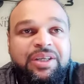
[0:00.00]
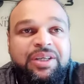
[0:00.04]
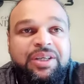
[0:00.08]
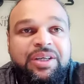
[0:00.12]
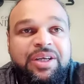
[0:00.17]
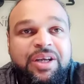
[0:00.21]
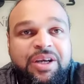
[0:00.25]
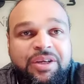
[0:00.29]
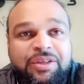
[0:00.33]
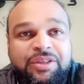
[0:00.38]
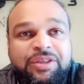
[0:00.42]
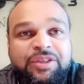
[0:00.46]

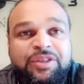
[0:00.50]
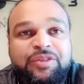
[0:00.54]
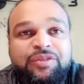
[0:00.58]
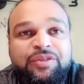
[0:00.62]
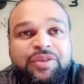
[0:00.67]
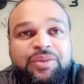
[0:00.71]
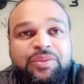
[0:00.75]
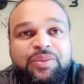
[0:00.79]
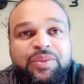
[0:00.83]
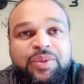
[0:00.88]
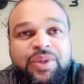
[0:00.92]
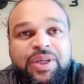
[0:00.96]
counsel
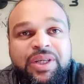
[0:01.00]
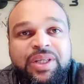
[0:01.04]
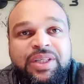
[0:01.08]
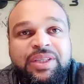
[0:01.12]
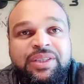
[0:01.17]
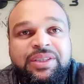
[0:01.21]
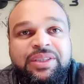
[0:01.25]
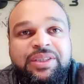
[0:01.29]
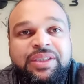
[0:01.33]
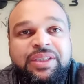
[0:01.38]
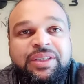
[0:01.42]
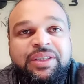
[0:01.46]
from
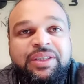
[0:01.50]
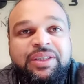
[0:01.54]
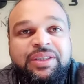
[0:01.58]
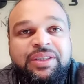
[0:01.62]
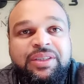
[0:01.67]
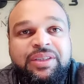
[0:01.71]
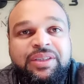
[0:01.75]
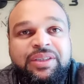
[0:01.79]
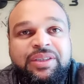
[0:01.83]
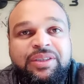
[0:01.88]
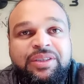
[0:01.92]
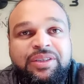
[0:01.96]
wise,
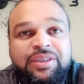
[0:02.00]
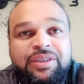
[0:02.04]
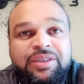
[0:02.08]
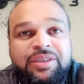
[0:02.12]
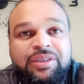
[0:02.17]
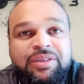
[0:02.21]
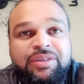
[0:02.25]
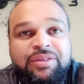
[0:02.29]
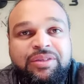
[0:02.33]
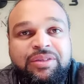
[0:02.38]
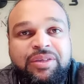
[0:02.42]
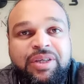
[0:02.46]

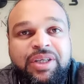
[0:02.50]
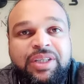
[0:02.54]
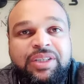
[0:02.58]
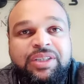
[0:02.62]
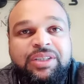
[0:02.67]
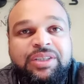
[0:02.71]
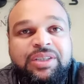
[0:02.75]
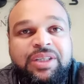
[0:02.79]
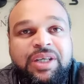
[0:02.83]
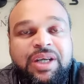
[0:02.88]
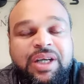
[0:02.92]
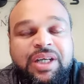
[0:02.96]

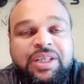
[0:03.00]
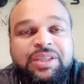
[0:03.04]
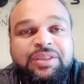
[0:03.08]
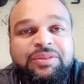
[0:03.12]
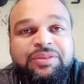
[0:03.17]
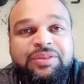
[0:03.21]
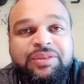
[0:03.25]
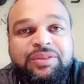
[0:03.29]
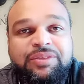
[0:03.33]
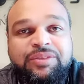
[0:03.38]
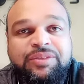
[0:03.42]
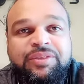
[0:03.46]
Christ,
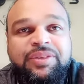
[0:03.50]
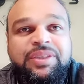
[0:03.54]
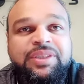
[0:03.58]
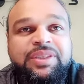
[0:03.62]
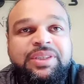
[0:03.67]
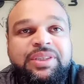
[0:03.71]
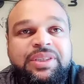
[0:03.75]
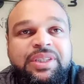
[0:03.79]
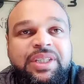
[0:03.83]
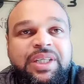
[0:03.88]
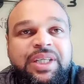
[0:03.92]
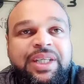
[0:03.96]
honor, and
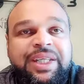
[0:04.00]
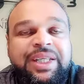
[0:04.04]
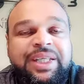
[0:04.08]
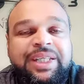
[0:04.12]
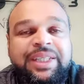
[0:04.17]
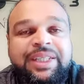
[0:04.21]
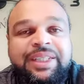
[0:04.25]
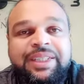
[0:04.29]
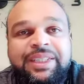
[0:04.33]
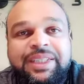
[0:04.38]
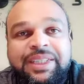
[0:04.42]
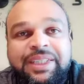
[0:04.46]
friends.
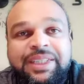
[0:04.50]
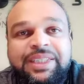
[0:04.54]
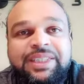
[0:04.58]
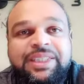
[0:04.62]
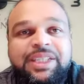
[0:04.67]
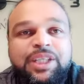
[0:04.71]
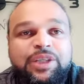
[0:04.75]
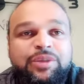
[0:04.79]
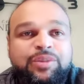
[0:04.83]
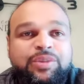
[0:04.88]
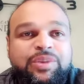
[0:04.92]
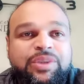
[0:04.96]
These
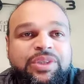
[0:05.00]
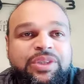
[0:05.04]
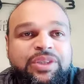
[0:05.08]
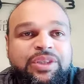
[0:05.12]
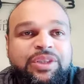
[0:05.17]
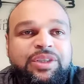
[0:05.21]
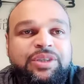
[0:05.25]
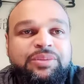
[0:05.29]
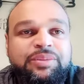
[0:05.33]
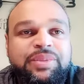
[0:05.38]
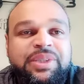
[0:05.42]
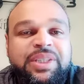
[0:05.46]
help with
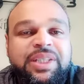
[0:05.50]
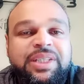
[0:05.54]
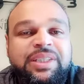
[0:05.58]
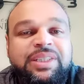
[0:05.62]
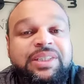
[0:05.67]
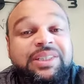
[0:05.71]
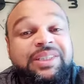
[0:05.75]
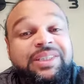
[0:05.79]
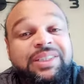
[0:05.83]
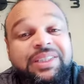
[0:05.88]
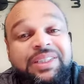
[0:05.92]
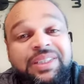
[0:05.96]

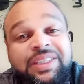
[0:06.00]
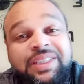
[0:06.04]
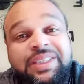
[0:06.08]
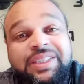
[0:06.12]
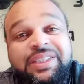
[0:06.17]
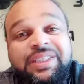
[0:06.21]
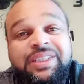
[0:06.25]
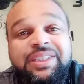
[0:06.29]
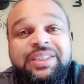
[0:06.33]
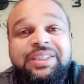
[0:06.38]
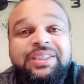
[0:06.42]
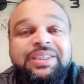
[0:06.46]
circumstances.
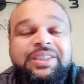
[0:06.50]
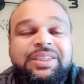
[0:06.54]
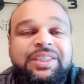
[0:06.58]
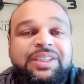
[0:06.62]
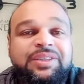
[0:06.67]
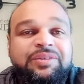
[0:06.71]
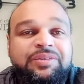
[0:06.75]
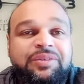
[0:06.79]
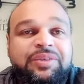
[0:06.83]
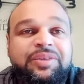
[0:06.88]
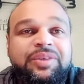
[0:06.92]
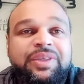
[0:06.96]
These things
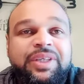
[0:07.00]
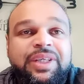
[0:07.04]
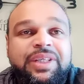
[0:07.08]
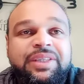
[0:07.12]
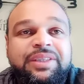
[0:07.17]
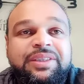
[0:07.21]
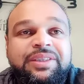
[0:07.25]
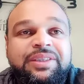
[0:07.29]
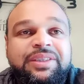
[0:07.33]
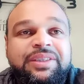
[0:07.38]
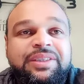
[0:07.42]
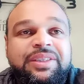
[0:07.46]
give you
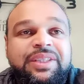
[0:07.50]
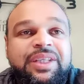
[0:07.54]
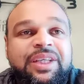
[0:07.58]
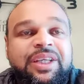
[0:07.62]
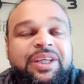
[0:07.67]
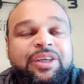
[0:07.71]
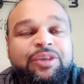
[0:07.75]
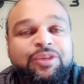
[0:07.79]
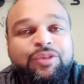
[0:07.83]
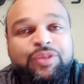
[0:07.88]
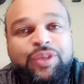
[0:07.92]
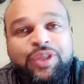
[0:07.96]
guidance.
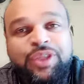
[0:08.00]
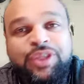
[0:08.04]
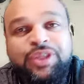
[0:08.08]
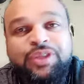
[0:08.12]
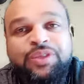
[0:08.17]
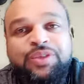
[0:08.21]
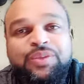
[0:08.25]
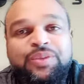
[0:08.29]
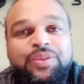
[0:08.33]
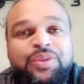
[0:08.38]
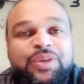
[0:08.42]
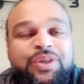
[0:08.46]
Reading
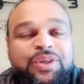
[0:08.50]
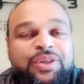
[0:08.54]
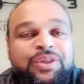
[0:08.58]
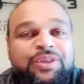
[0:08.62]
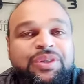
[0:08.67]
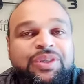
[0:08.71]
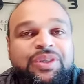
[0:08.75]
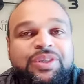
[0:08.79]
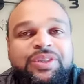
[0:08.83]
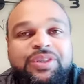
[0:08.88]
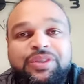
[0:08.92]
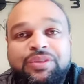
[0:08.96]
the
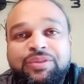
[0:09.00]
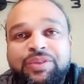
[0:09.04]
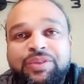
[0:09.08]
Word. So,